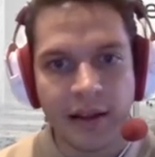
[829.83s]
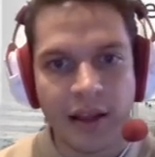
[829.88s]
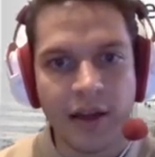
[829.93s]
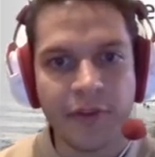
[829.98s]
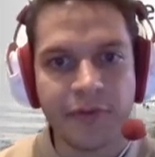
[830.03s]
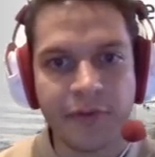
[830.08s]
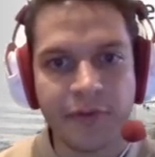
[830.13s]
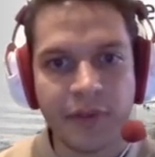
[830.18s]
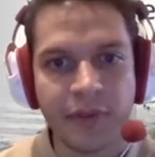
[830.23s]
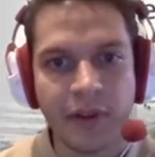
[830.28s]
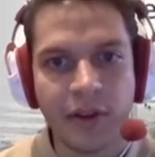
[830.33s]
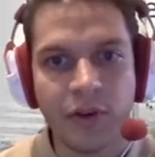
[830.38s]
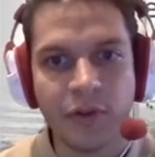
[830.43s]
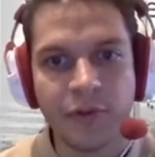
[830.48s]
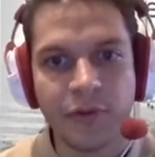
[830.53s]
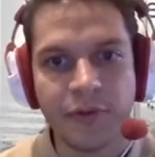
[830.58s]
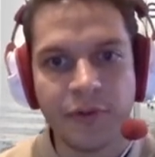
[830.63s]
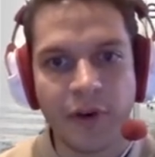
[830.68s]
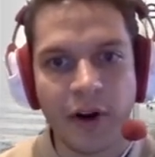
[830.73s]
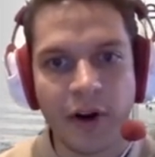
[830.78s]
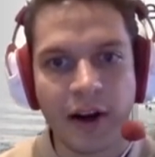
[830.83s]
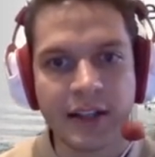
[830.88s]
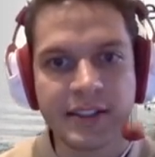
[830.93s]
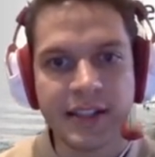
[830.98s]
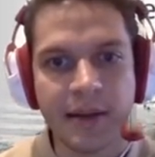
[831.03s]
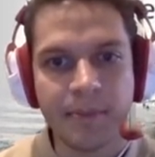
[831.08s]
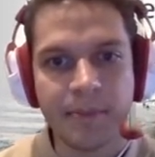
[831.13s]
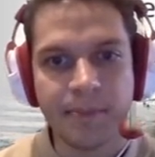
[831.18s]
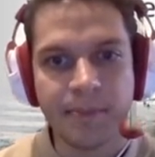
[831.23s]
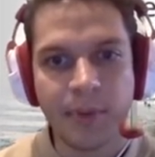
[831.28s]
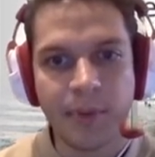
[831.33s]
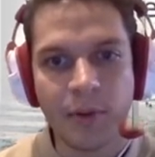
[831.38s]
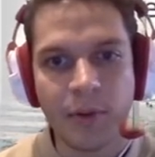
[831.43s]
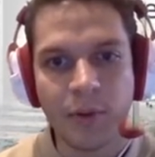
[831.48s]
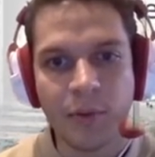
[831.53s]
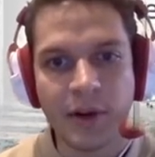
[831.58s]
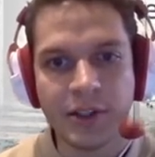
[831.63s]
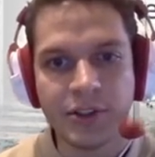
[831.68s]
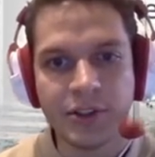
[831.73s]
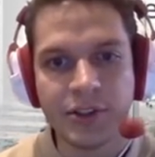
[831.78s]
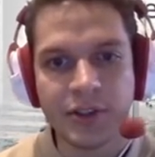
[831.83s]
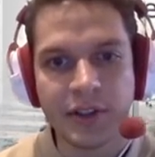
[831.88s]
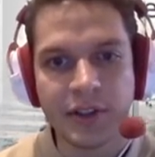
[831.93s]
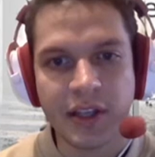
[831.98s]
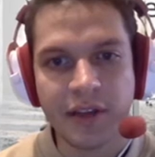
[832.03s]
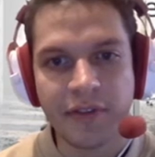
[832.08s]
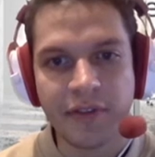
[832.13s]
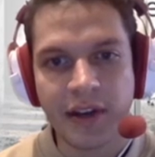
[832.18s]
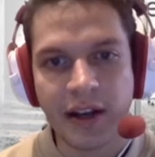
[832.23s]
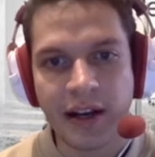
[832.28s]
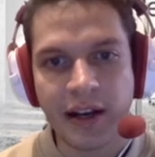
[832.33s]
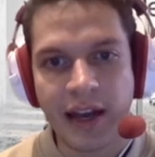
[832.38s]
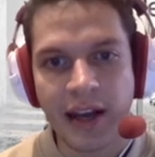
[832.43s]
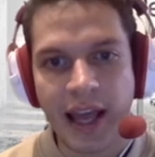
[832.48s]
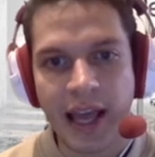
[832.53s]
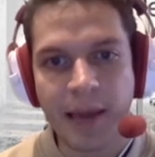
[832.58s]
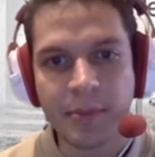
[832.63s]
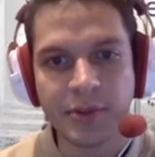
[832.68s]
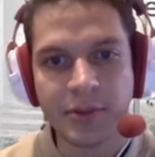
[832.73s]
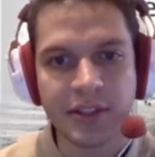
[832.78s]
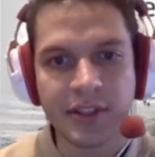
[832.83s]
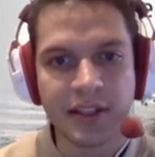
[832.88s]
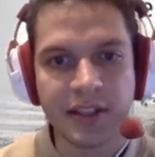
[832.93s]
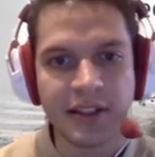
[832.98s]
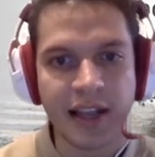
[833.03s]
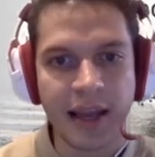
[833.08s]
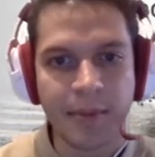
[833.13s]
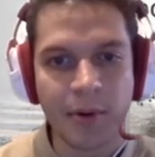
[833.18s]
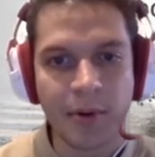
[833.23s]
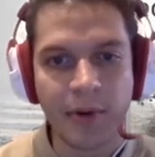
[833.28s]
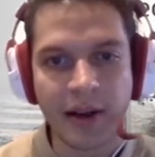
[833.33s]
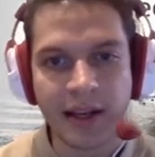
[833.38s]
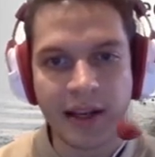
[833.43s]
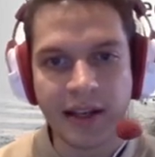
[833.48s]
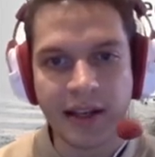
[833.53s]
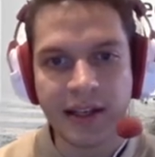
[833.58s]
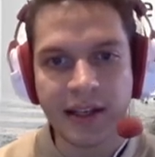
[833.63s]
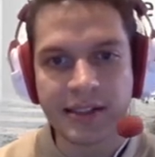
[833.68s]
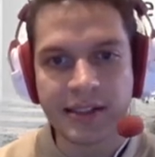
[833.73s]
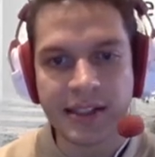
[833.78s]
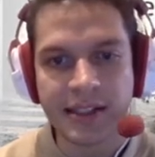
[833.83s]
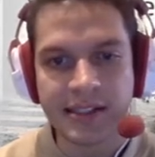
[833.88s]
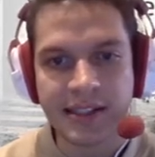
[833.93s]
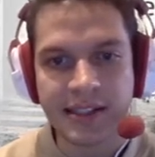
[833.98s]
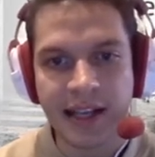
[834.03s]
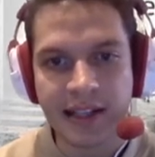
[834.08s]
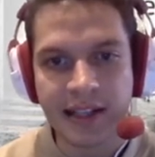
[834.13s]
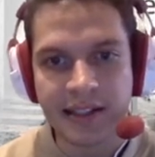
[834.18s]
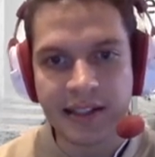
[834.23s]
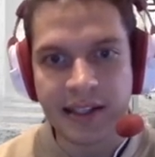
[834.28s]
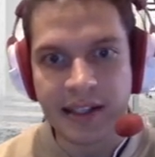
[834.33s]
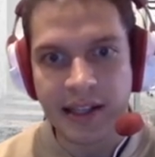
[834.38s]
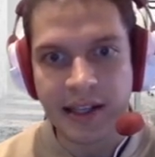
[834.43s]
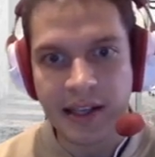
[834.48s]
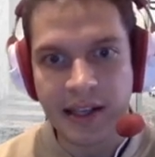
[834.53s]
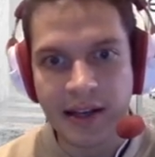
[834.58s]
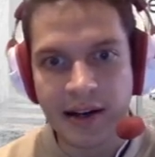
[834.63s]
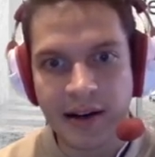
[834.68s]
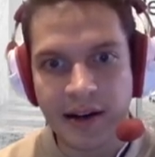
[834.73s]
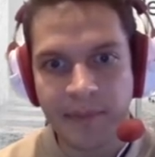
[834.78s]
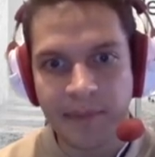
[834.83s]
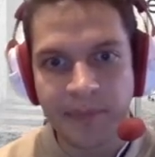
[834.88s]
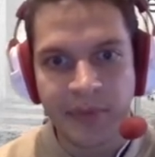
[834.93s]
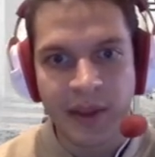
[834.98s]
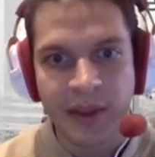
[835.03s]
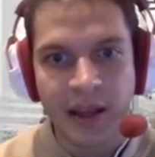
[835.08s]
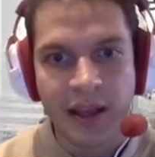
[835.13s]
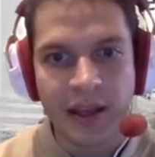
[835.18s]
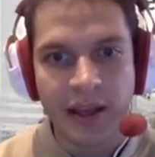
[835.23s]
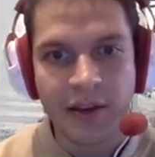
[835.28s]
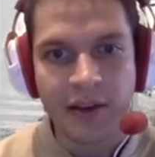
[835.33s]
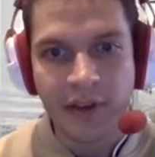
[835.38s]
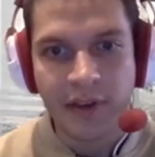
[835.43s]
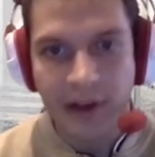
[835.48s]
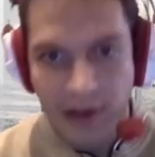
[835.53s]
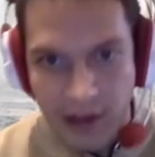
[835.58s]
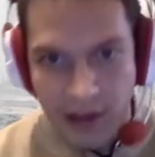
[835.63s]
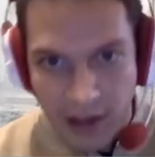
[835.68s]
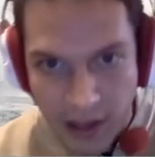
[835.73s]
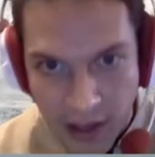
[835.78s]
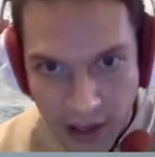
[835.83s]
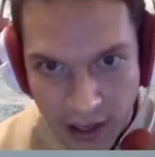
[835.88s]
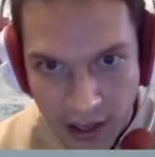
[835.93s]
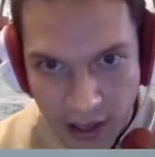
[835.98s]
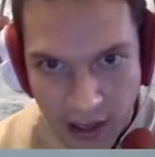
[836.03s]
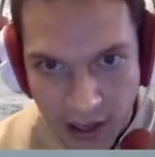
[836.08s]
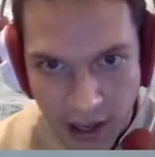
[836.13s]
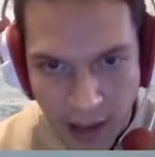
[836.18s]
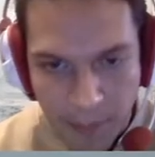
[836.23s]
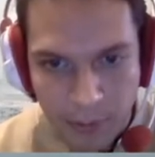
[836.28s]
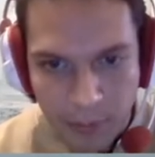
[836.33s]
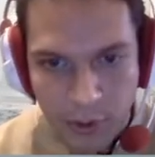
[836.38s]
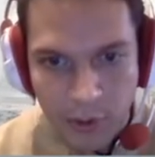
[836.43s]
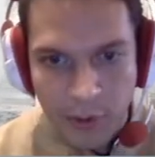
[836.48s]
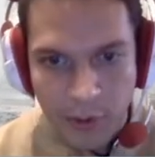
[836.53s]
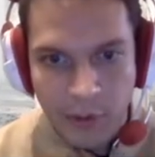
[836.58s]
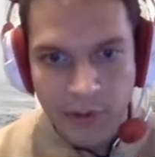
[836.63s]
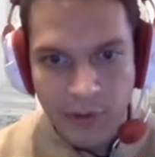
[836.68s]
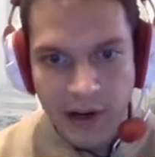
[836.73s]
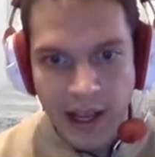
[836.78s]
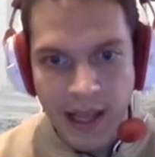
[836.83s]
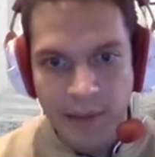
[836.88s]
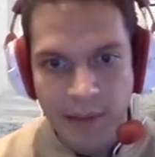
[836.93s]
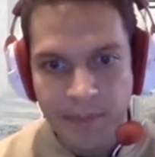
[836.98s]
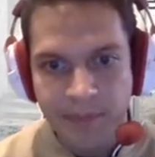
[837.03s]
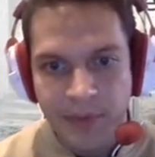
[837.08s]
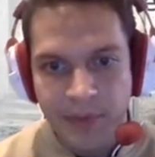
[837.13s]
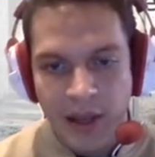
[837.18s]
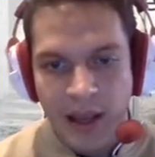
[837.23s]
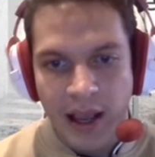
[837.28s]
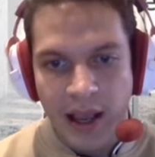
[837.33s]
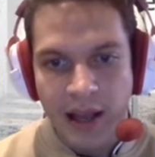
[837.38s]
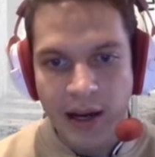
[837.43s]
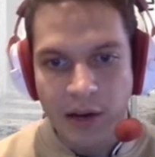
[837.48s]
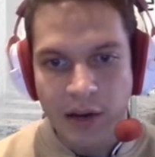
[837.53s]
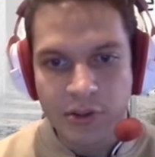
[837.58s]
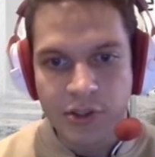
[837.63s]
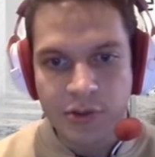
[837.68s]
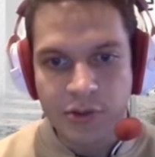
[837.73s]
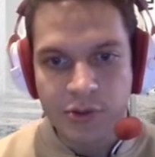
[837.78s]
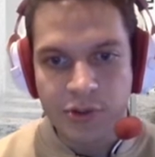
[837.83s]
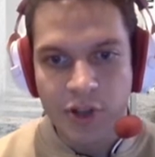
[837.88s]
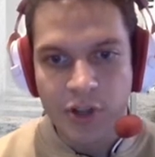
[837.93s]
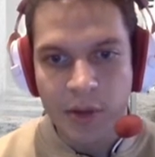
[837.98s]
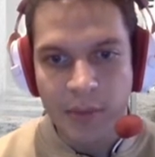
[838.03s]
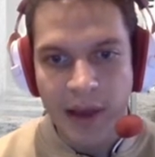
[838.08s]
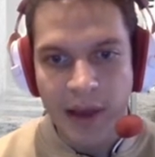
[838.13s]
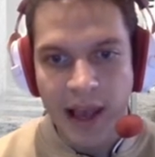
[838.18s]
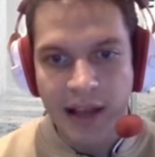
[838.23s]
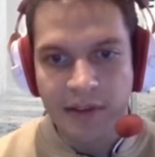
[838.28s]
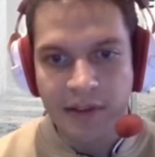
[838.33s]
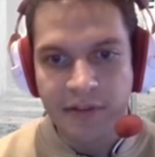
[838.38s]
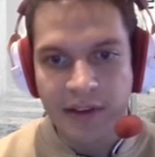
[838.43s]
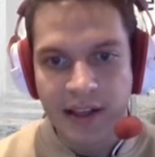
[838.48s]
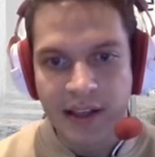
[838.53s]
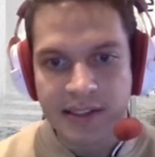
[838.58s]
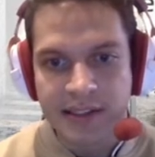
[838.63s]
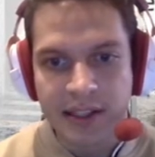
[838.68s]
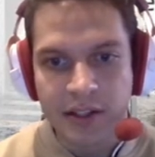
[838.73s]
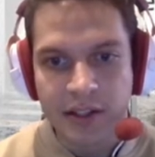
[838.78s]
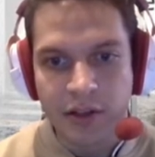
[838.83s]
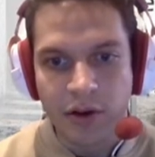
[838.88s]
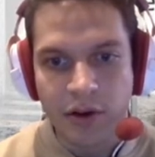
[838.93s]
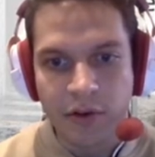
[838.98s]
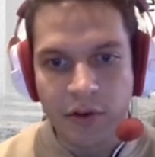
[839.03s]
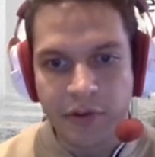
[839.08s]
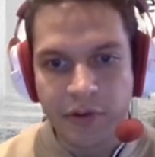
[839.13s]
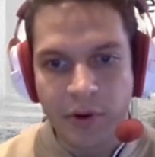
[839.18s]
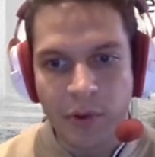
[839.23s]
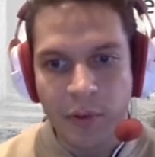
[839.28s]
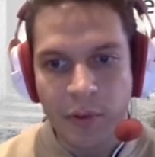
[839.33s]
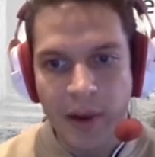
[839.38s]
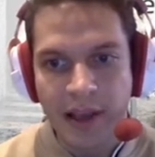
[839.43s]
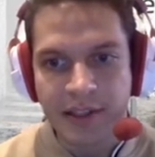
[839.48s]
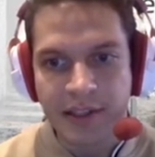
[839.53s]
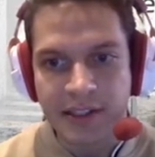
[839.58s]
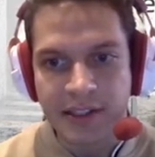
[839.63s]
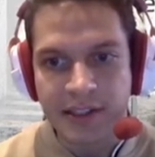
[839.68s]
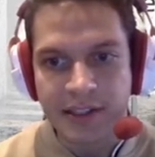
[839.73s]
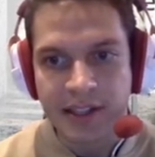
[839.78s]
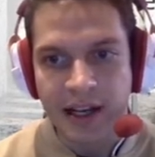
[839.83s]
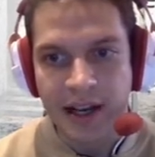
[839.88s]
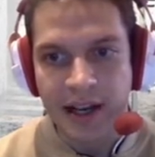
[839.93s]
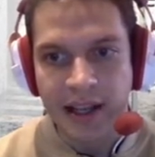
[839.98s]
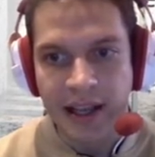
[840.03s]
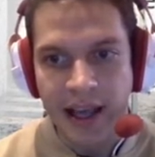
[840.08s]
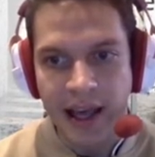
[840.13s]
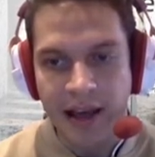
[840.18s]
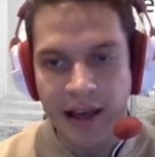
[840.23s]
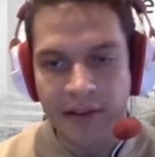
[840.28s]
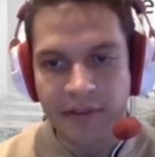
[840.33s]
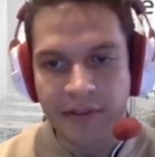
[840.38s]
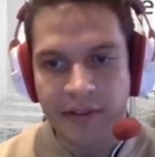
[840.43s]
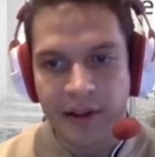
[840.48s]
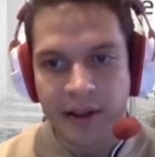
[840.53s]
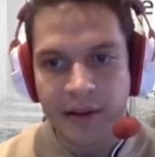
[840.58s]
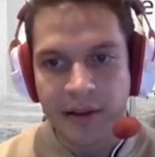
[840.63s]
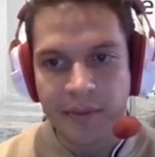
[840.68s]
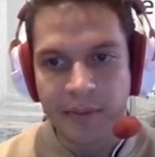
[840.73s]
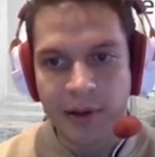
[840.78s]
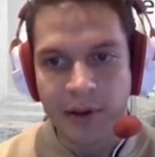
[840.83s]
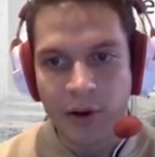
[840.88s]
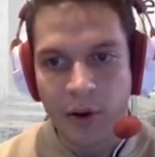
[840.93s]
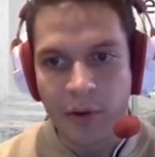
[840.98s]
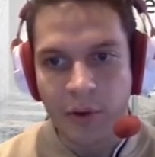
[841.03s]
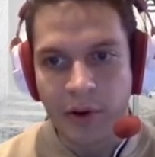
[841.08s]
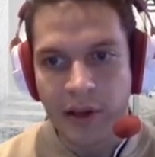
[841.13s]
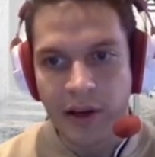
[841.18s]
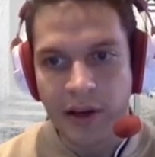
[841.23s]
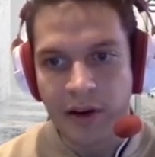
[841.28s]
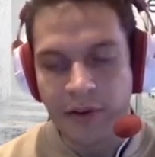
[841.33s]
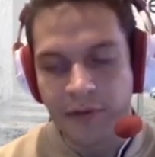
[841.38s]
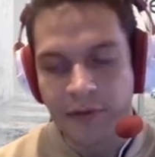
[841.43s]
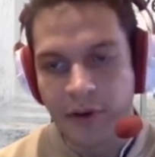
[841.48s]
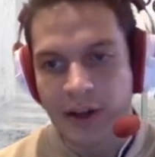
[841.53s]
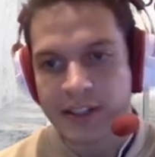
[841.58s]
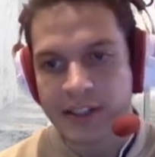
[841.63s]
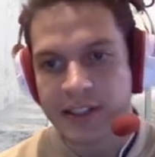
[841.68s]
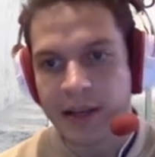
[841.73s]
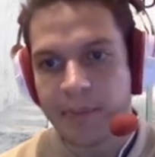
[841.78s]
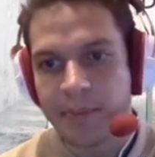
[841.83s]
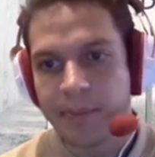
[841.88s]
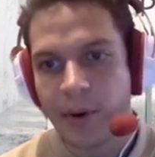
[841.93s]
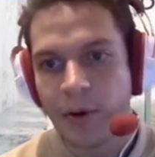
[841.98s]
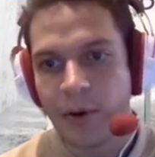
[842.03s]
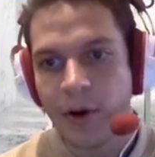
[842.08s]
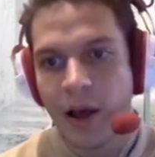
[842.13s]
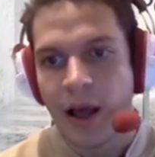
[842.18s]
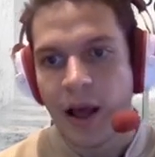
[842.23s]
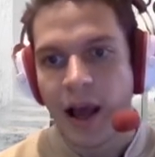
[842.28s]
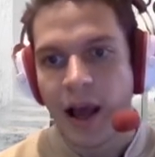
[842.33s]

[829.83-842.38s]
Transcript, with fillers: If you, for example, want to give a name to the table, I can easily set it here, even uh, a plural name, and also some advanced configurations that I have below here. For example,